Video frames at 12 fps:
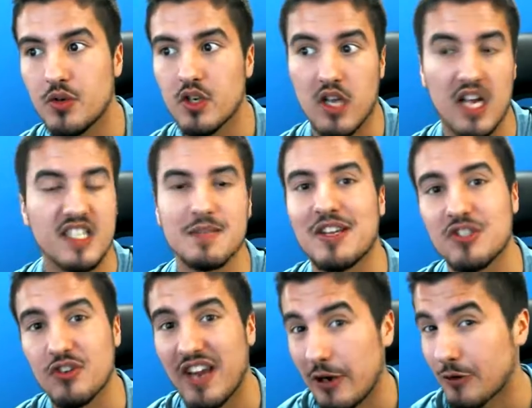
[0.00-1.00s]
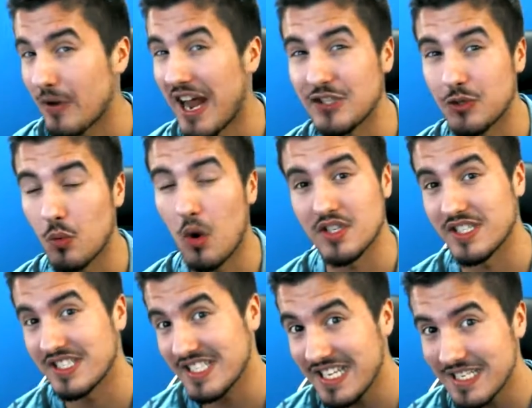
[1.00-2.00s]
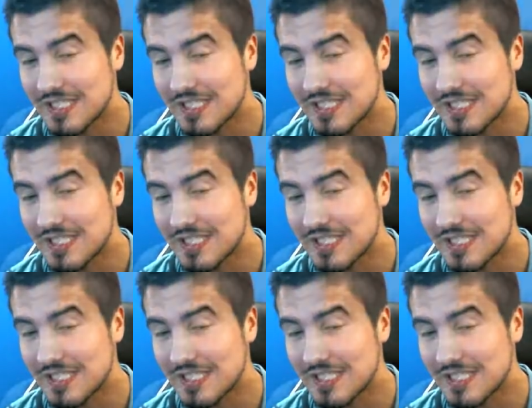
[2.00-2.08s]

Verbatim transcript: to customize your character as you want to see